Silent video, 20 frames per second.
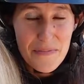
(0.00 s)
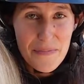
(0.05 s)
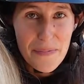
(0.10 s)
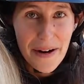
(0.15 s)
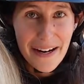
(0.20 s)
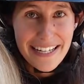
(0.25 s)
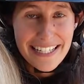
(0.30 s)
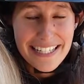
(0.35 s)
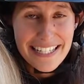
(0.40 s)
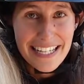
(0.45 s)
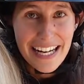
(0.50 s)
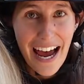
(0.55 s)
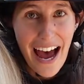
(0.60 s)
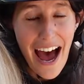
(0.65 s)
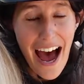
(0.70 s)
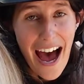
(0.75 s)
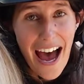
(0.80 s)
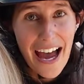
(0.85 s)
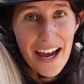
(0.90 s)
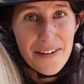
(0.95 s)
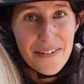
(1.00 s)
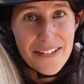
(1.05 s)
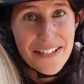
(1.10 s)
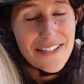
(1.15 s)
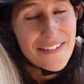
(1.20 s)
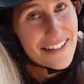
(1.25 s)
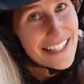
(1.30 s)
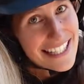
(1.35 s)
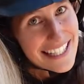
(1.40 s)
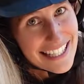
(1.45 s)
But I was
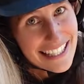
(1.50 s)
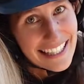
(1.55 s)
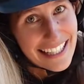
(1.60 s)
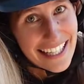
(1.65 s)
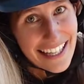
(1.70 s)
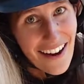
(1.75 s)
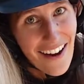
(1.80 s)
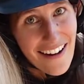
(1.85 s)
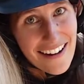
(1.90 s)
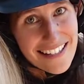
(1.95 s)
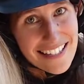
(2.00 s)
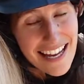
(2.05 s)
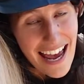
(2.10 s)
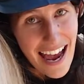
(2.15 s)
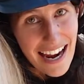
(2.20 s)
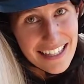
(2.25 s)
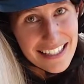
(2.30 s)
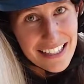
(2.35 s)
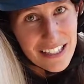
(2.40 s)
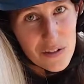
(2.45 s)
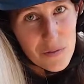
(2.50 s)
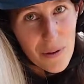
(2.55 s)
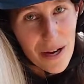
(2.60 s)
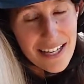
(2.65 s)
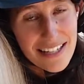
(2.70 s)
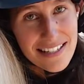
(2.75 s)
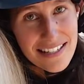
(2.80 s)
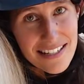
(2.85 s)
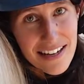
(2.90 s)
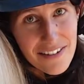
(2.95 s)
recently contacted
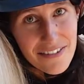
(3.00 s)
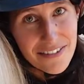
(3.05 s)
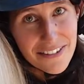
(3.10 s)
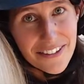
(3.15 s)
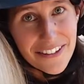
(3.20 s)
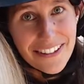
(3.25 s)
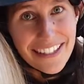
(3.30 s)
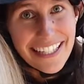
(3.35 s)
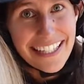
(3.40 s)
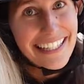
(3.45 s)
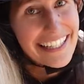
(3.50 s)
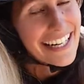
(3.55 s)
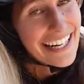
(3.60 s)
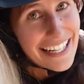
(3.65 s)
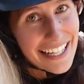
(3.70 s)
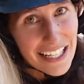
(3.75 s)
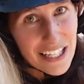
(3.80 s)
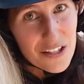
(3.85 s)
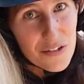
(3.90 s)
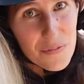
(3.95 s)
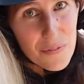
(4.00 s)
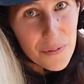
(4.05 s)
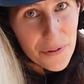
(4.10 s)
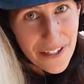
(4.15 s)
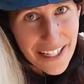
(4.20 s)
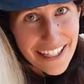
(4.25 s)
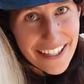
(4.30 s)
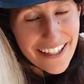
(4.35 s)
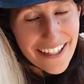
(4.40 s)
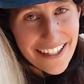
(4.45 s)
by several Canadian
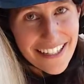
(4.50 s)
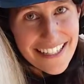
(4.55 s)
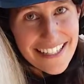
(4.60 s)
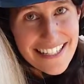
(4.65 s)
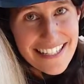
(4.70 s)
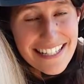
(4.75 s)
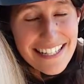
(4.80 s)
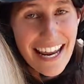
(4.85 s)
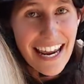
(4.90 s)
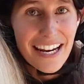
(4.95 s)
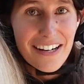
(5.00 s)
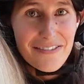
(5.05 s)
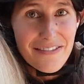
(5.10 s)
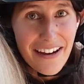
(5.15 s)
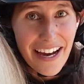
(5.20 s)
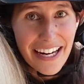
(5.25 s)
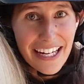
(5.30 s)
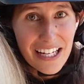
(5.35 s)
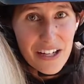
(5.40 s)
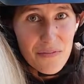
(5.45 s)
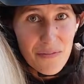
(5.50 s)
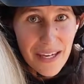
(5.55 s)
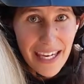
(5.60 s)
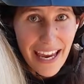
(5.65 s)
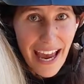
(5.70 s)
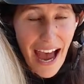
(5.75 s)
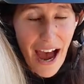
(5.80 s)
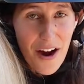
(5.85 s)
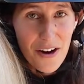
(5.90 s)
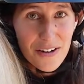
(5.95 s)
breeders inviting me
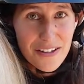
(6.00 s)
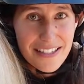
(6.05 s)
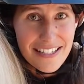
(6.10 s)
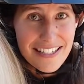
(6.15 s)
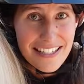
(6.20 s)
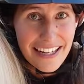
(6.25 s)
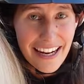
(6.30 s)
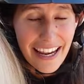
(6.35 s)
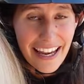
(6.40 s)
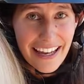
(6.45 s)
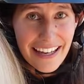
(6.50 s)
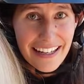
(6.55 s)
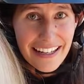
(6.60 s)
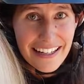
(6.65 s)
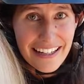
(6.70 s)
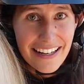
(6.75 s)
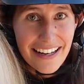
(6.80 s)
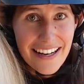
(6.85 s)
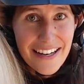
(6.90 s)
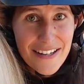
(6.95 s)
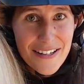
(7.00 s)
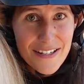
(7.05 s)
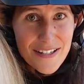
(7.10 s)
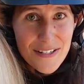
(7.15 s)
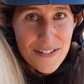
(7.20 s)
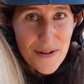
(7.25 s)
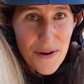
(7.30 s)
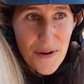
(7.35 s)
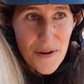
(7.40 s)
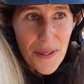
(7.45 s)
out, and
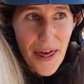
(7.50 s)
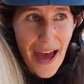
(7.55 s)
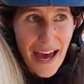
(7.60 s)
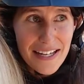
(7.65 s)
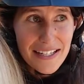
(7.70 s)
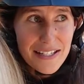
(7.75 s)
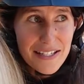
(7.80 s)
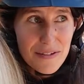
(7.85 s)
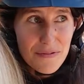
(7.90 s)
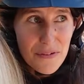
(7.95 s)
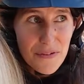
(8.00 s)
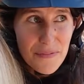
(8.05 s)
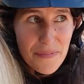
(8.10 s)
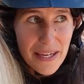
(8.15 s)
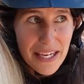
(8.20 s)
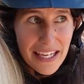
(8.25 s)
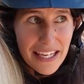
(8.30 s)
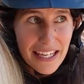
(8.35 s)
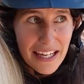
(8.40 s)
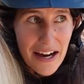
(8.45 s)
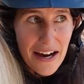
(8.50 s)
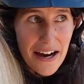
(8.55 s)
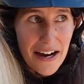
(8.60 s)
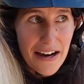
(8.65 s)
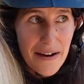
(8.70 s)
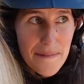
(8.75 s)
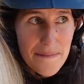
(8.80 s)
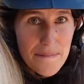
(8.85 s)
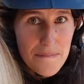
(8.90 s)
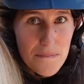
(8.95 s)
so that's for me
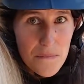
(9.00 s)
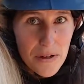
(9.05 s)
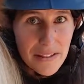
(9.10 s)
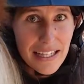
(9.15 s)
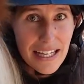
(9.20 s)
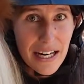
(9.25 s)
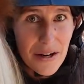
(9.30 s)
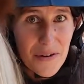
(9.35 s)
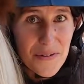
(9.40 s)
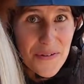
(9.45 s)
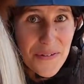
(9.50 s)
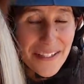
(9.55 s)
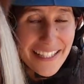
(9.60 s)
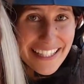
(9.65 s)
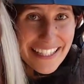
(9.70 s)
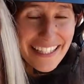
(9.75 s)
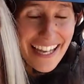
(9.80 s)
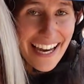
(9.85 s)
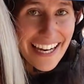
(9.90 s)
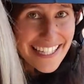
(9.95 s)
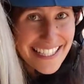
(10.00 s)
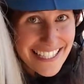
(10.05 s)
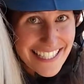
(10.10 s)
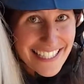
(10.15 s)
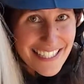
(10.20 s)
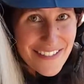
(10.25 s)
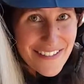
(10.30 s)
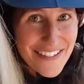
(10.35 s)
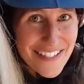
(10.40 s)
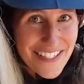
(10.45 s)
one that I would really like to
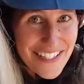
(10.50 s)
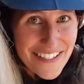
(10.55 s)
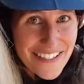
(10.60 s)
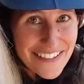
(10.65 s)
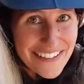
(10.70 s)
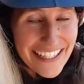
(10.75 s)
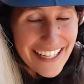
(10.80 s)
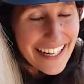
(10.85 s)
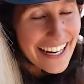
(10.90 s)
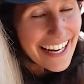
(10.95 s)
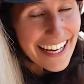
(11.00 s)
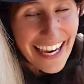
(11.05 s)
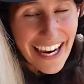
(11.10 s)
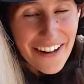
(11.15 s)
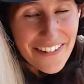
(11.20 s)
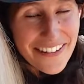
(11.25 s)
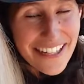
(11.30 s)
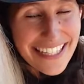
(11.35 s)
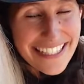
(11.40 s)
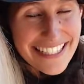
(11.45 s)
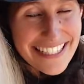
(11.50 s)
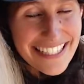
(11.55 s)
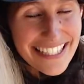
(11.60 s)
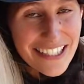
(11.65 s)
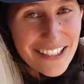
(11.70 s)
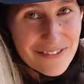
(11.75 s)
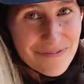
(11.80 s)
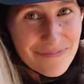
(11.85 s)
do soon, and I can't wait to do.